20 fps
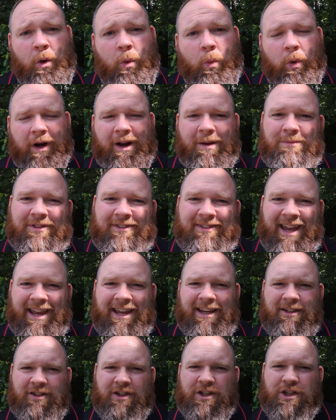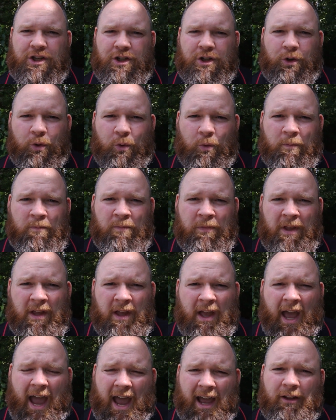What I'm saying to you,
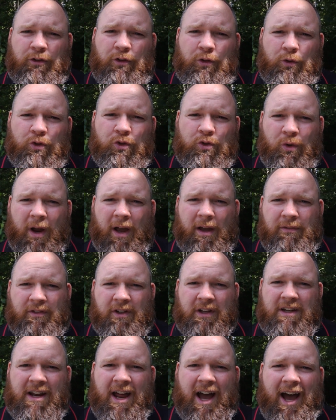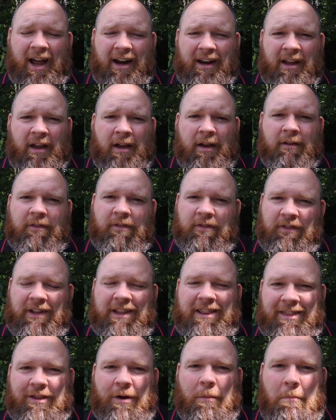as you strive to not
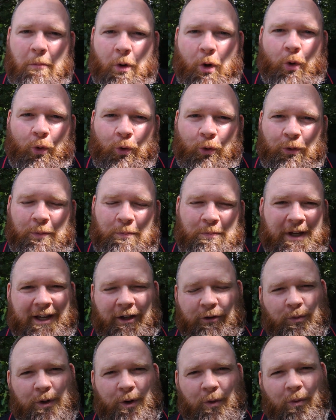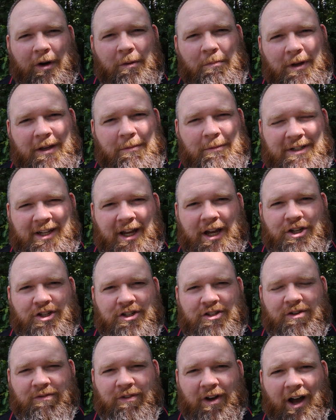fit the mold, because we don't want to be
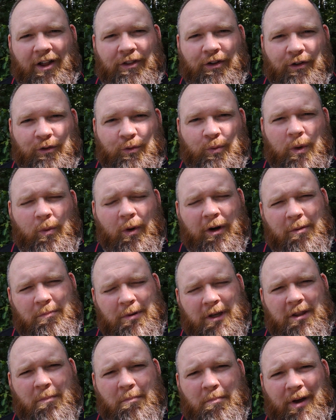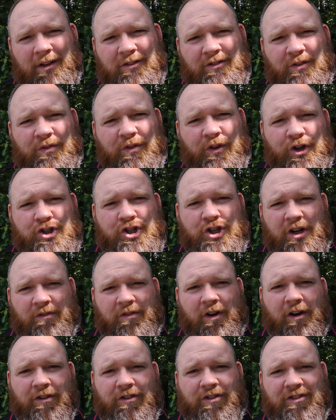imitations of others, we want to be the best version
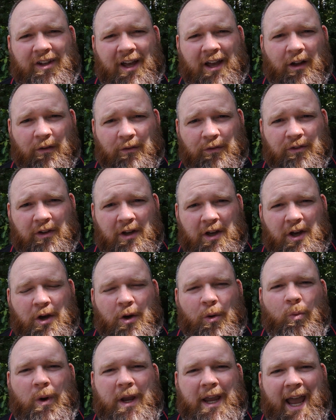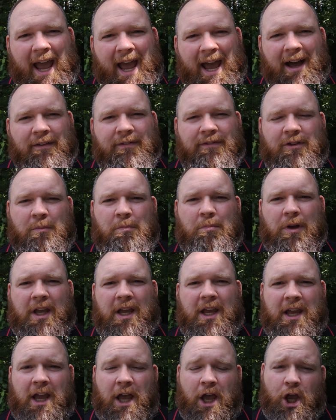of ourselves. We have to
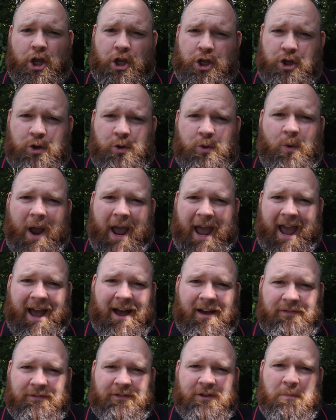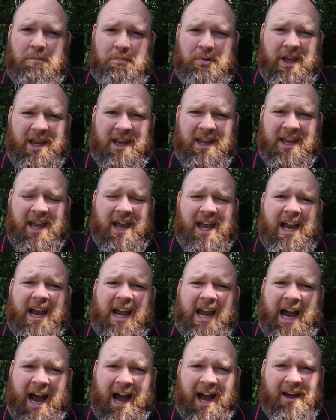be, you have to be
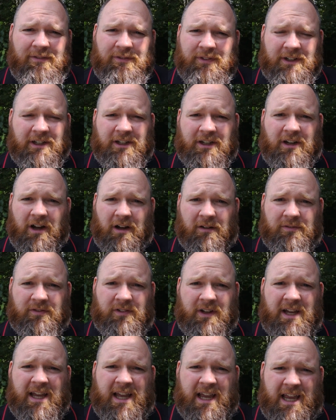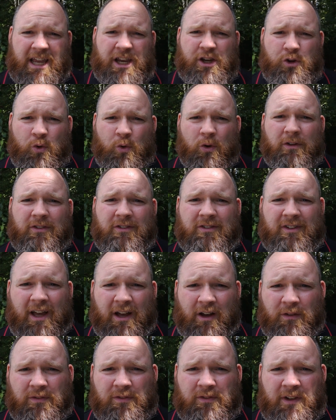confident enough in
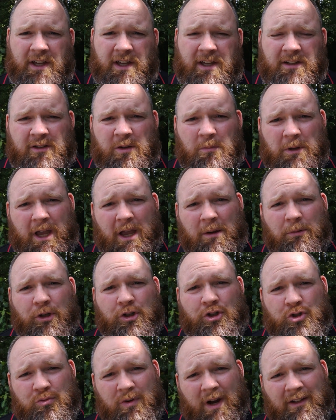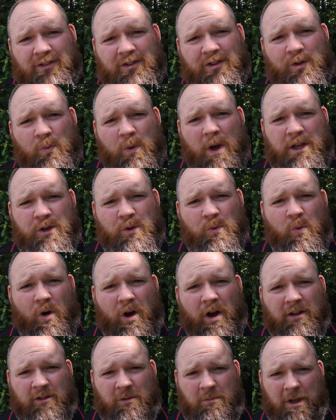yourself to be able to dress the way you
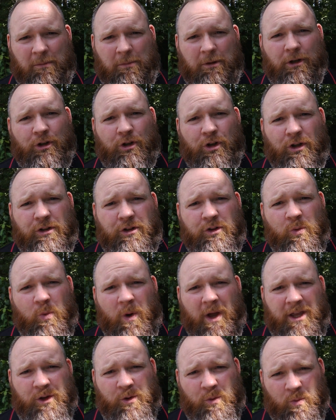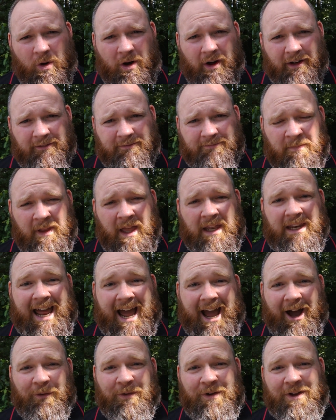want, to be able to look the way you want.
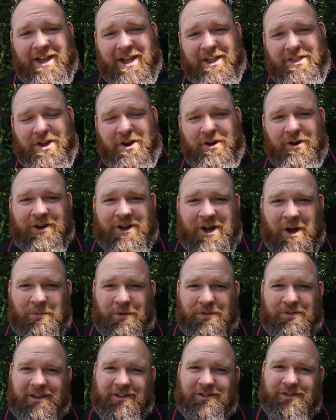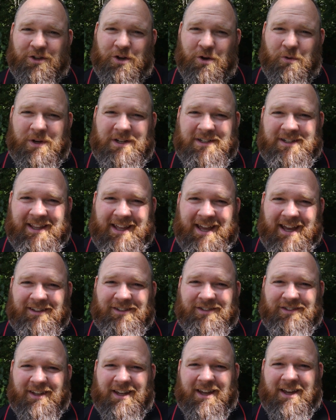Now, there are a couple things that go into that.
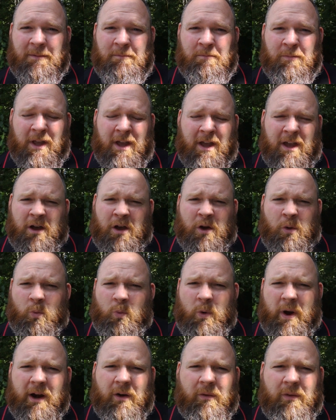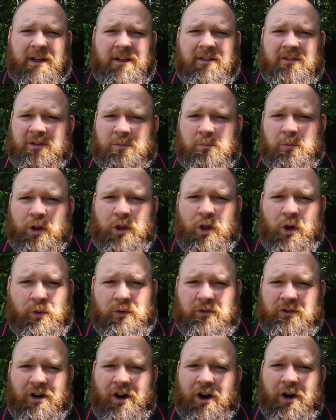You see, Wearing some
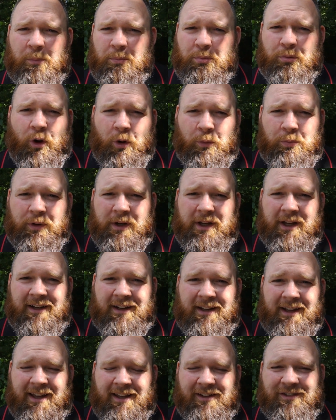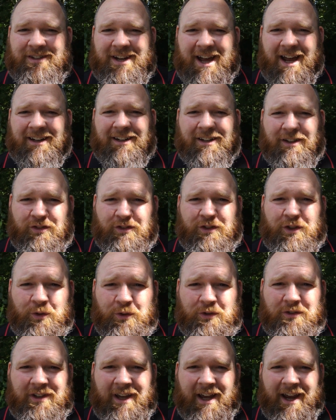clothes that aren't appropriate is not an
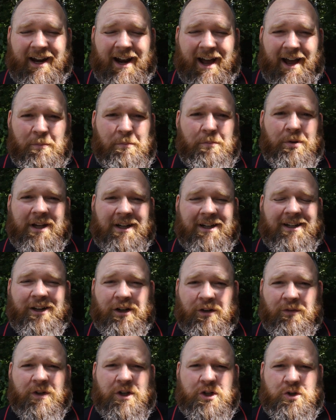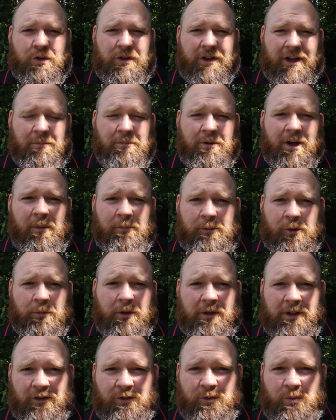excuse saying, I'm being an individual and I'm
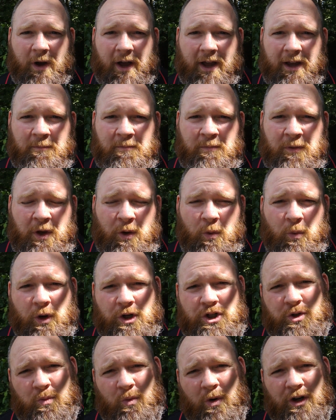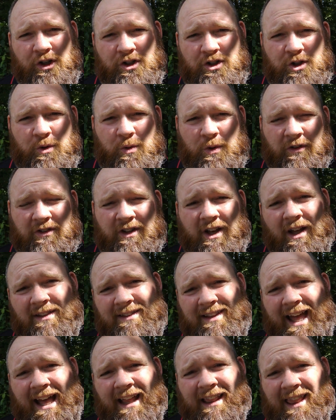comfortable this way. What you want to do is cut
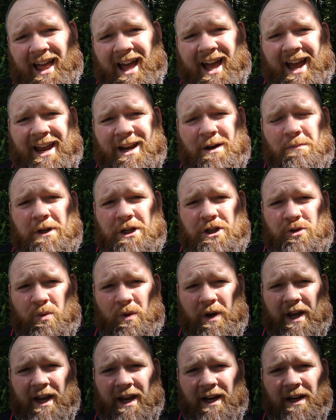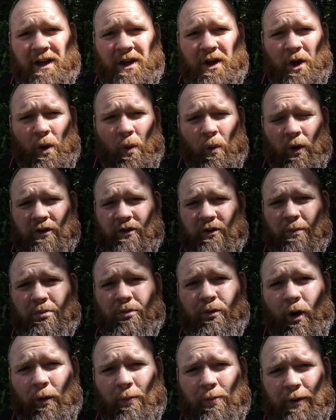that line between what's
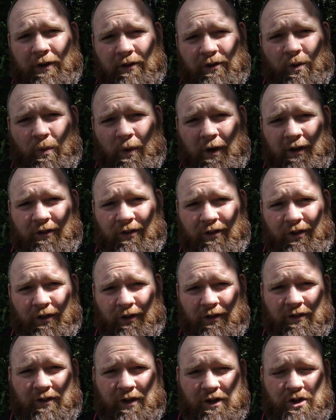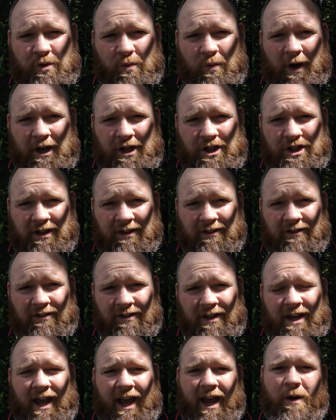appropriate to wear in certain situations
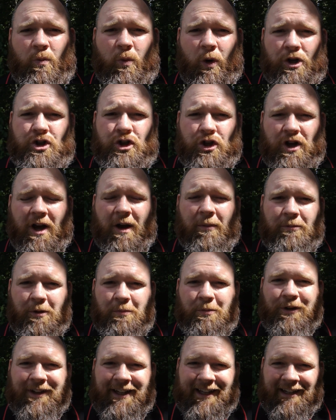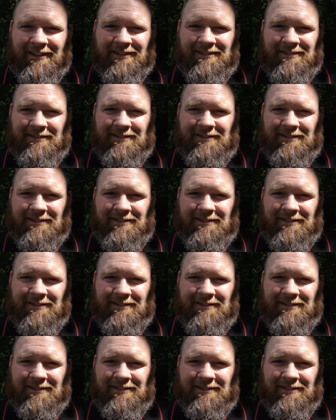and what you're comfortable in.